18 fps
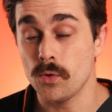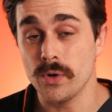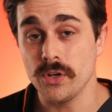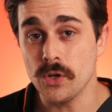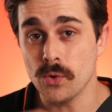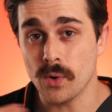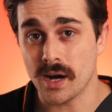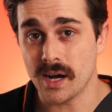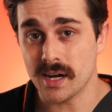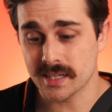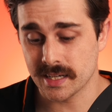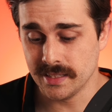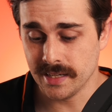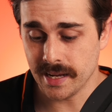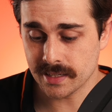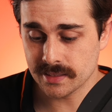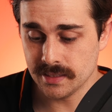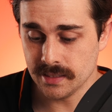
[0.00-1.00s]
when you are
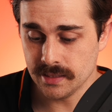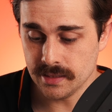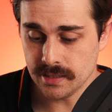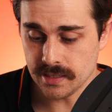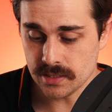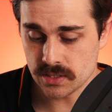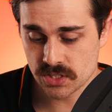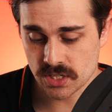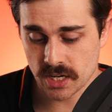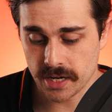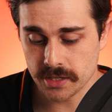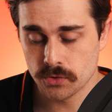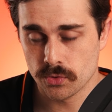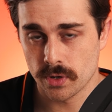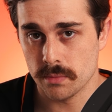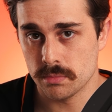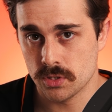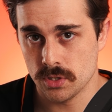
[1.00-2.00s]
connecting the side
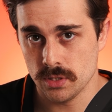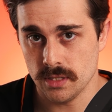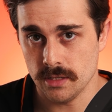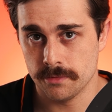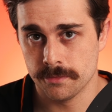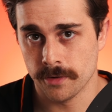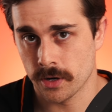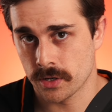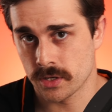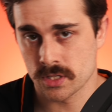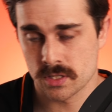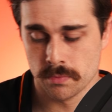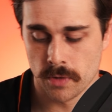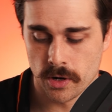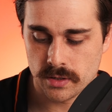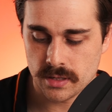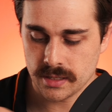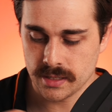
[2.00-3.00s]
grip to the focus
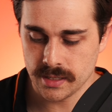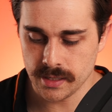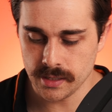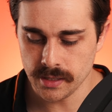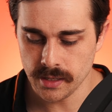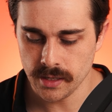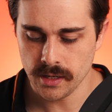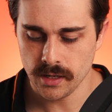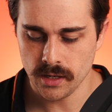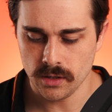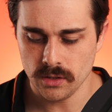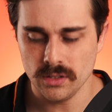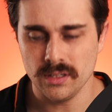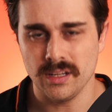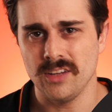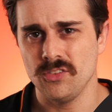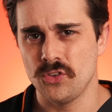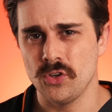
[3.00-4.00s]
motor here,
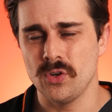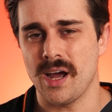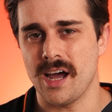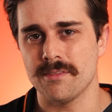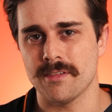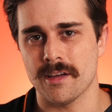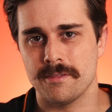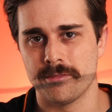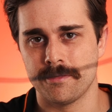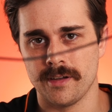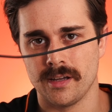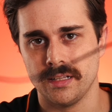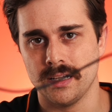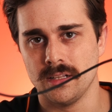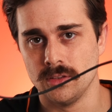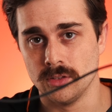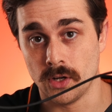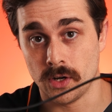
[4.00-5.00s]
you do have a
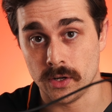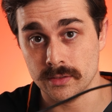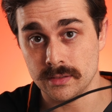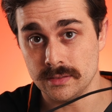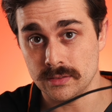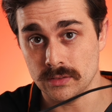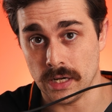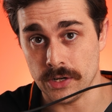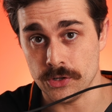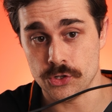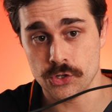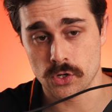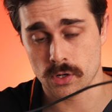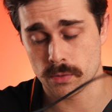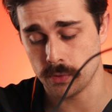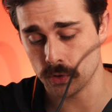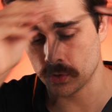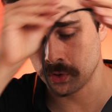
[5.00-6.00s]
fairly long and
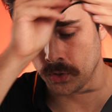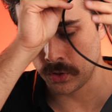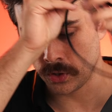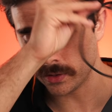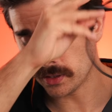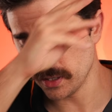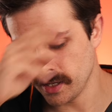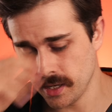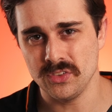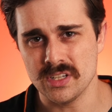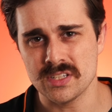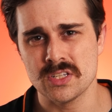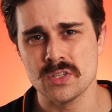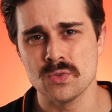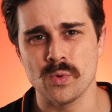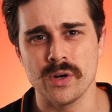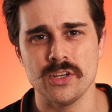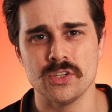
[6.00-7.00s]
durable cord. This
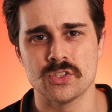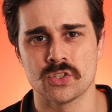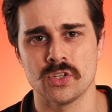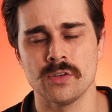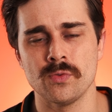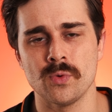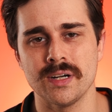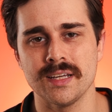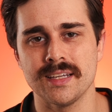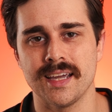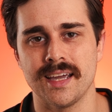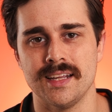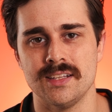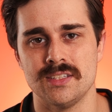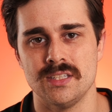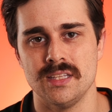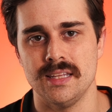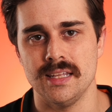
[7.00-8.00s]
is where you sort of want to get
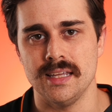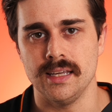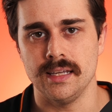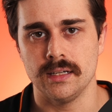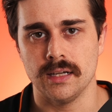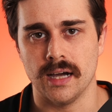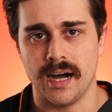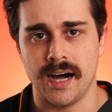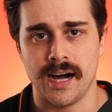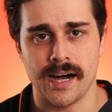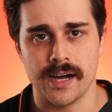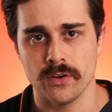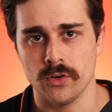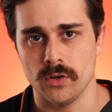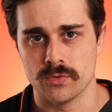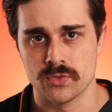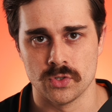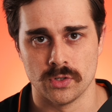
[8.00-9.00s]
into the art
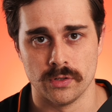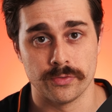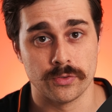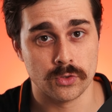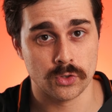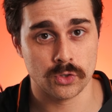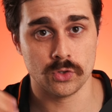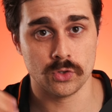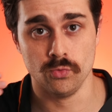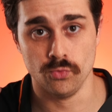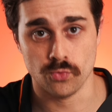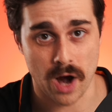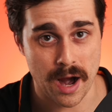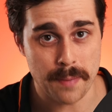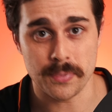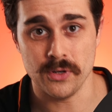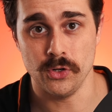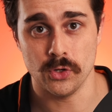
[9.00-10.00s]
of sort of
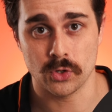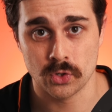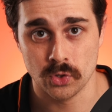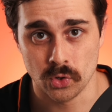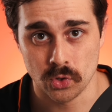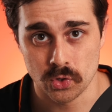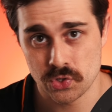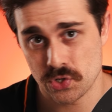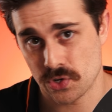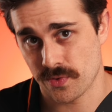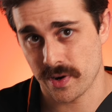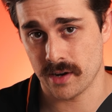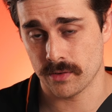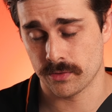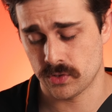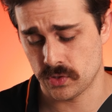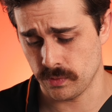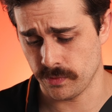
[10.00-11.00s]
wrapping your cords
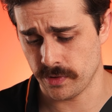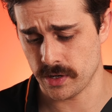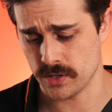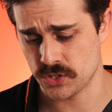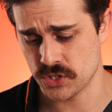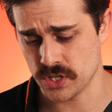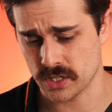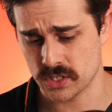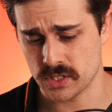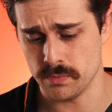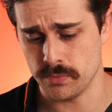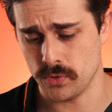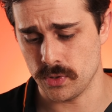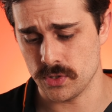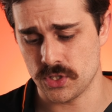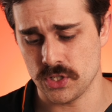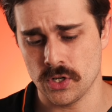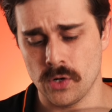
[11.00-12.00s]
around various junction
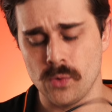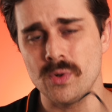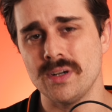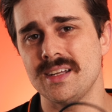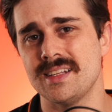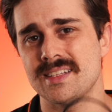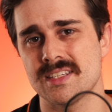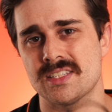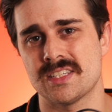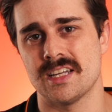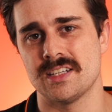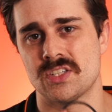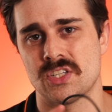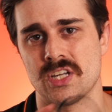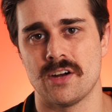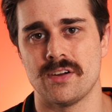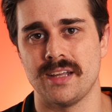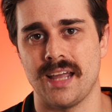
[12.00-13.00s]
points. You don't want to
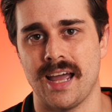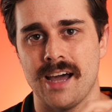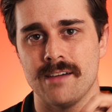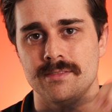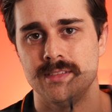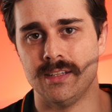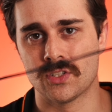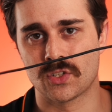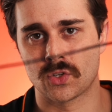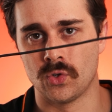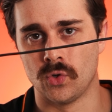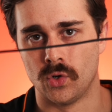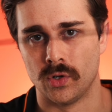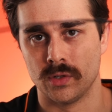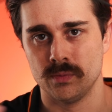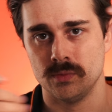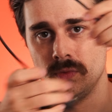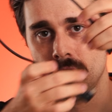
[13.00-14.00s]
necessarily have this
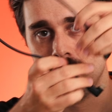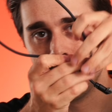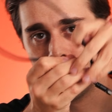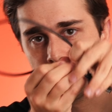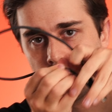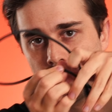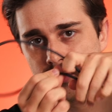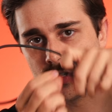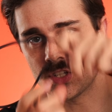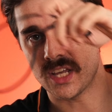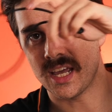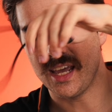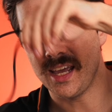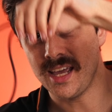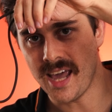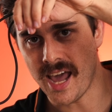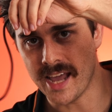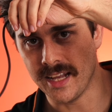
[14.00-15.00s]
cord sort of just
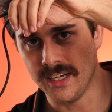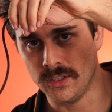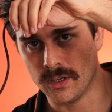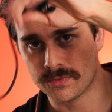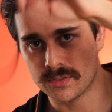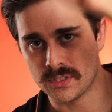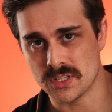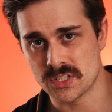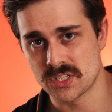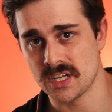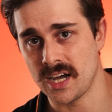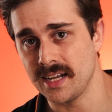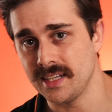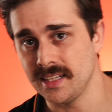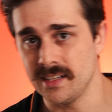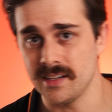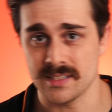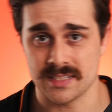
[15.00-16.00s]
hanging off to the side
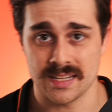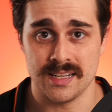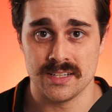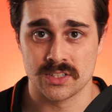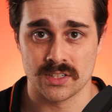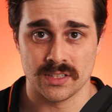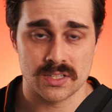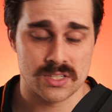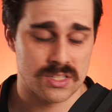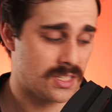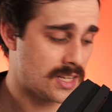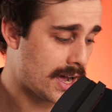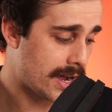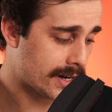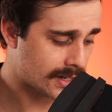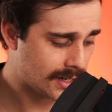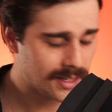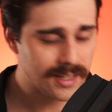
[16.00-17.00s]
here, as it is going to
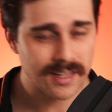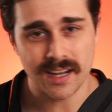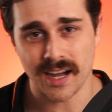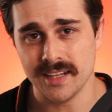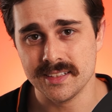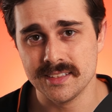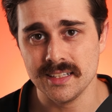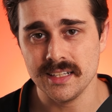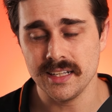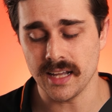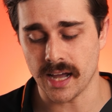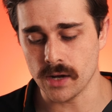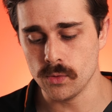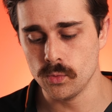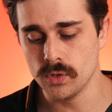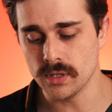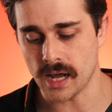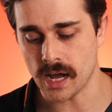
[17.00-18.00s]
snag. Ideally, I
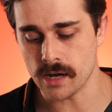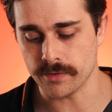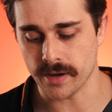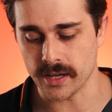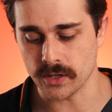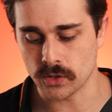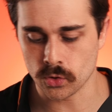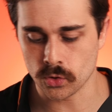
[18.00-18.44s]
would have a